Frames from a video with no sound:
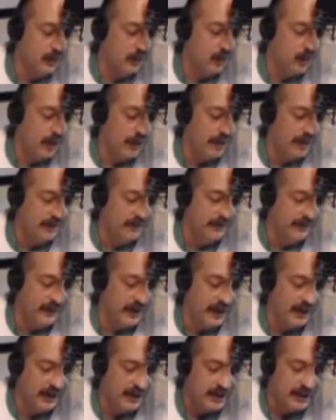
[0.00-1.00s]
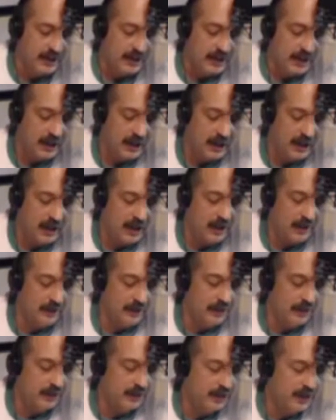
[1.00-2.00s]
have won the fight, uh,
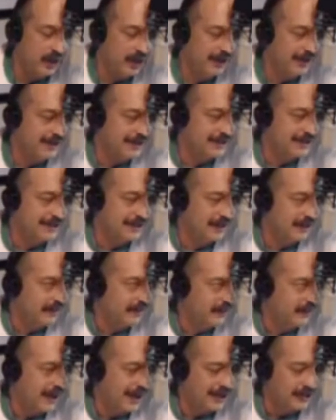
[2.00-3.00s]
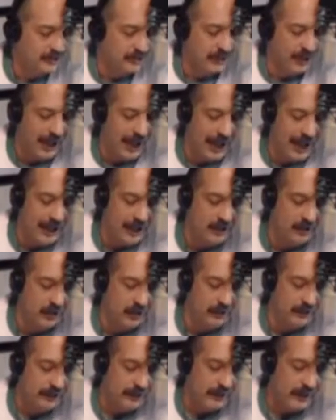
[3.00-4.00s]
but uh, his fractured
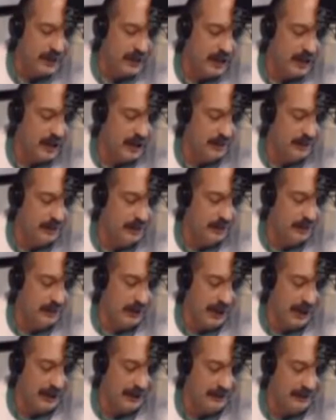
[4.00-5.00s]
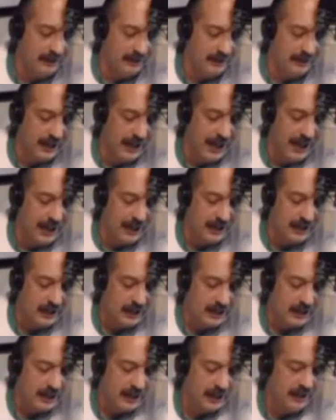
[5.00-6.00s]
ankle put an end to that.
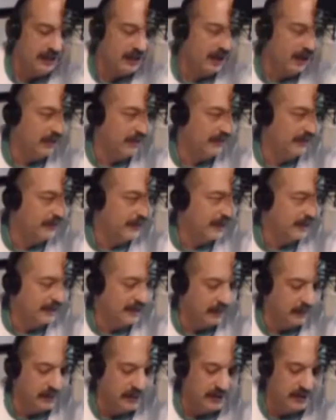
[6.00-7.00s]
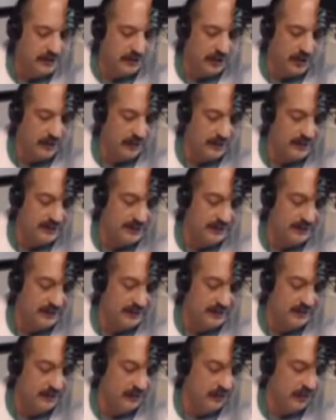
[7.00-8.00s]
And the other fight that we saw was a
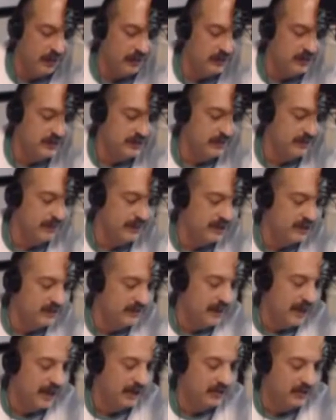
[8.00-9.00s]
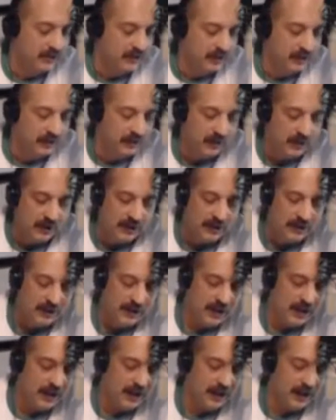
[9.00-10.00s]
gross mismatch, too.
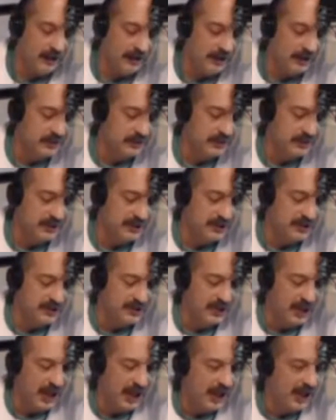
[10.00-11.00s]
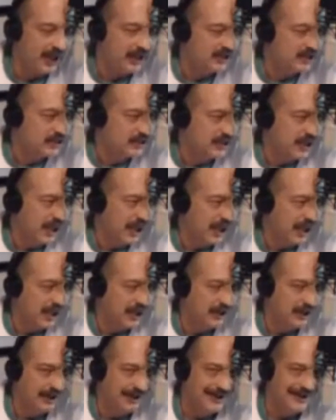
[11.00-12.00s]
this was a sad,
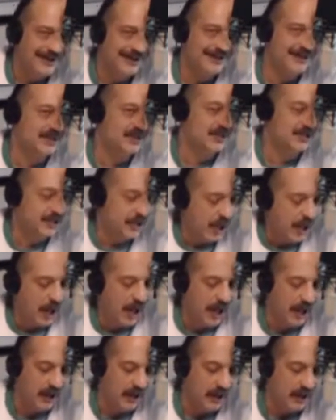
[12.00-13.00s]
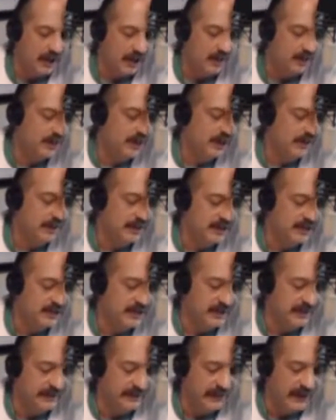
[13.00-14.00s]
sad, sad
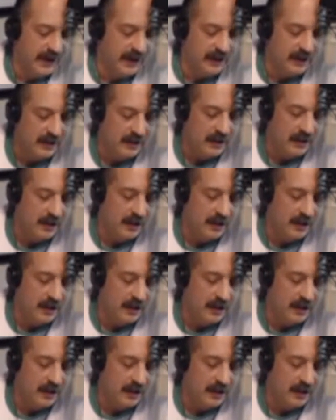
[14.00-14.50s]
PBC fight